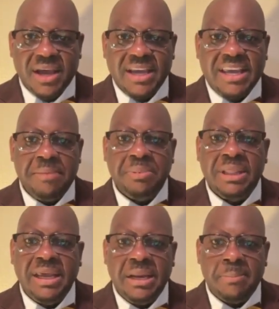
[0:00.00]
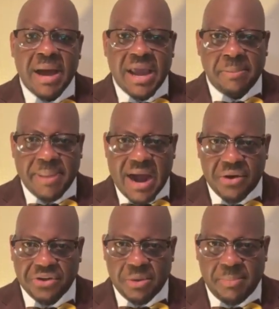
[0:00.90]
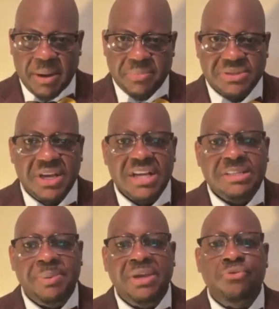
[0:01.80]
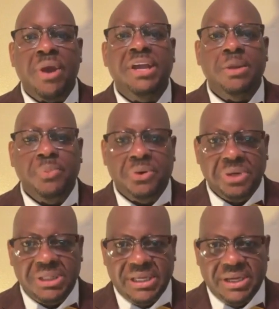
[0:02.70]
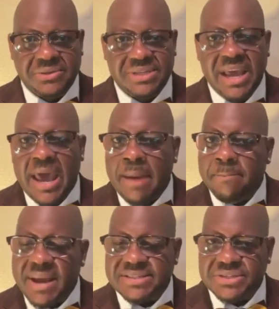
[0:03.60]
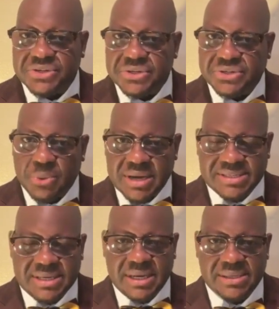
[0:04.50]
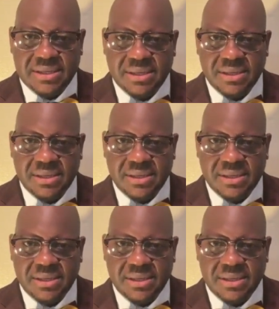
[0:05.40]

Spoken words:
keep leading by empowering your members to be great community leaders and messengers to our cities.